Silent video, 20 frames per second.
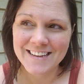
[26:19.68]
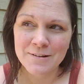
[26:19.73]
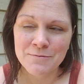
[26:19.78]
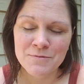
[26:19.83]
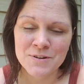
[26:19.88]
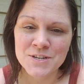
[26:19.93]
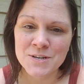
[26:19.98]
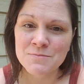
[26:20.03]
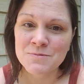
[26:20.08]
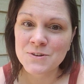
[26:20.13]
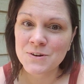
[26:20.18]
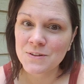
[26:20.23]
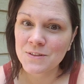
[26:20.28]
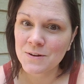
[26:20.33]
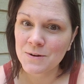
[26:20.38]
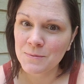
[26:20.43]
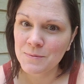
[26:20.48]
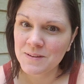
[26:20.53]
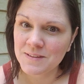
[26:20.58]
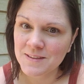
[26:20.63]
which I'm sure
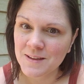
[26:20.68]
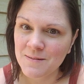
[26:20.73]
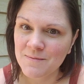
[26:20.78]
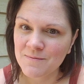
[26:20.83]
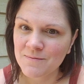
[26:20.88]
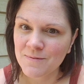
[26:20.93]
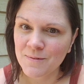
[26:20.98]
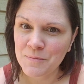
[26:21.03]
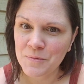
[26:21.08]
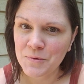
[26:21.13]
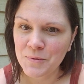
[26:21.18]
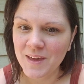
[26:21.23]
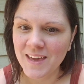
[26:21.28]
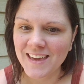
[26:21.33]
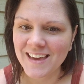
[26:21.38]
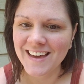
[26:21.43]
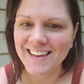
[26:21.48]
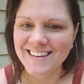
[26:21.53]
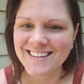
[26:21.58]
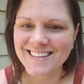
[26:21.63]
there will be some from the
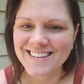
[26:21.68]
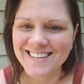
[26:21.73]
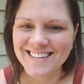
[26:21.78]
weekend.